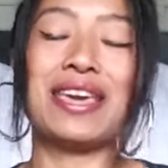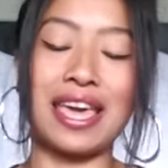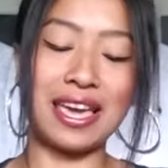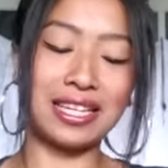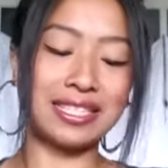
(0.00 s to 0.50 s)

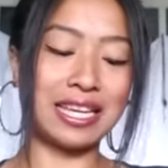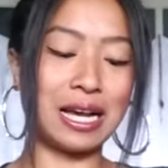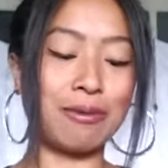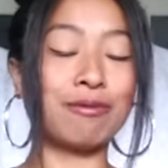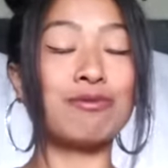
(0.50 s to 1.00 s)
And
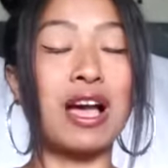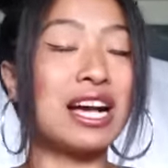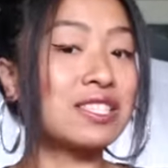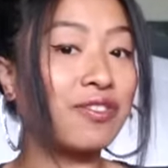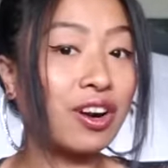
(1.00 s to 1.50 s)

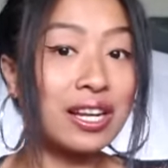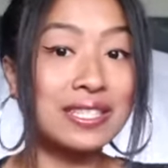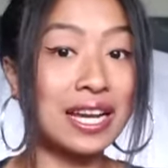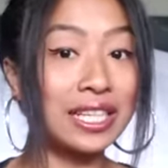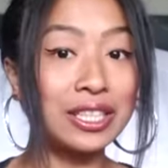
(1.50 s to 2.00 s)
as far
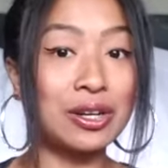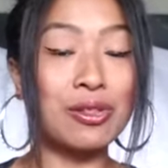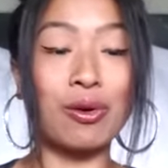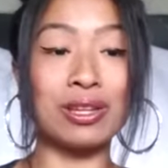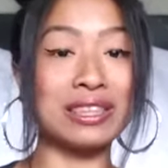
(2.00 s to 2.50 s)
as I know,
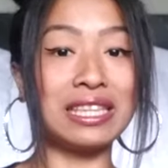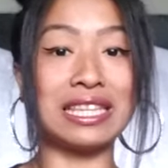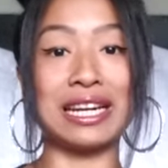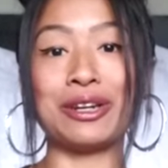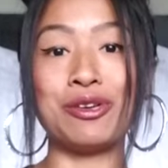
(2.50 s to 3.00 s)
the only thing
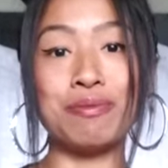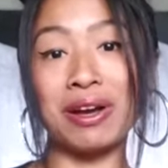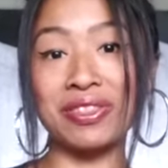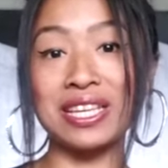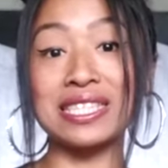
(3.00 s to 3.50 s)
that I know
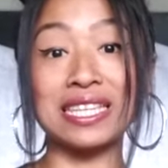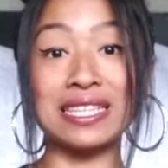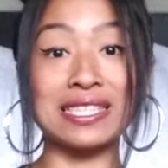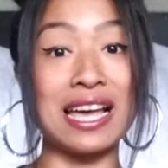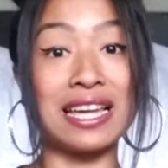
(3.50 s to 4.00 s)
about this
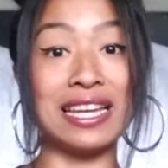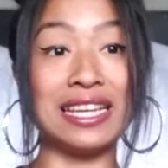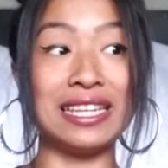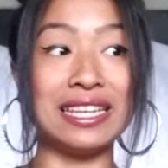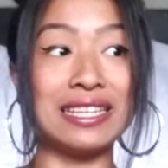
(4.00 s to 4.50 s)
is that
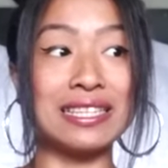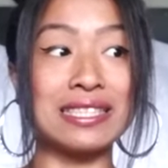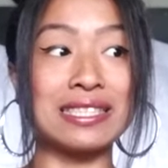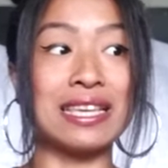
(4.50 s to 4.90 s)
it is